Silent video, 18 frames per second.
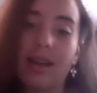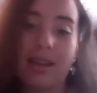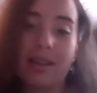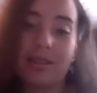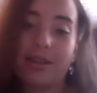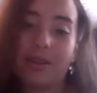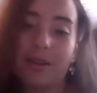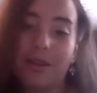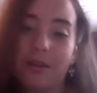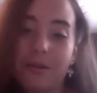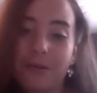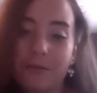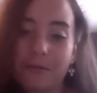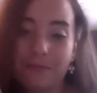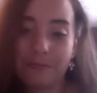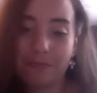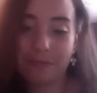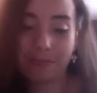So
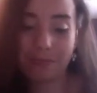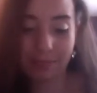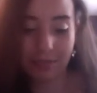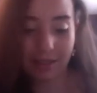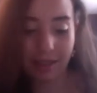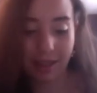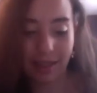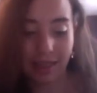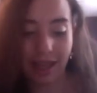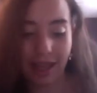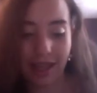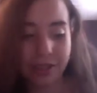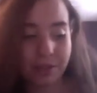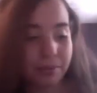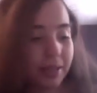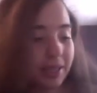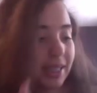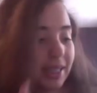that's
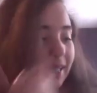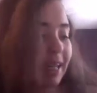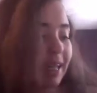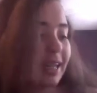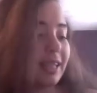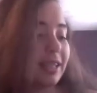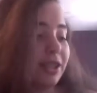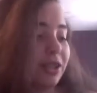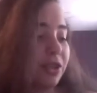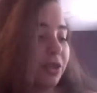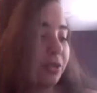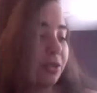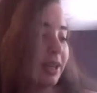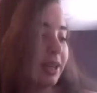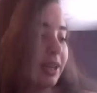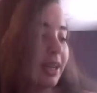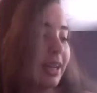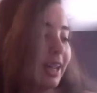basically it. To
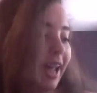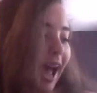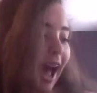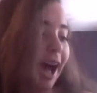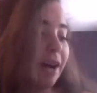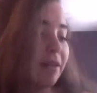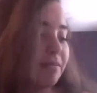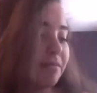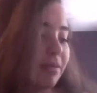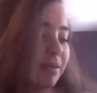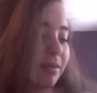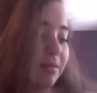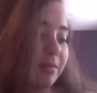recap,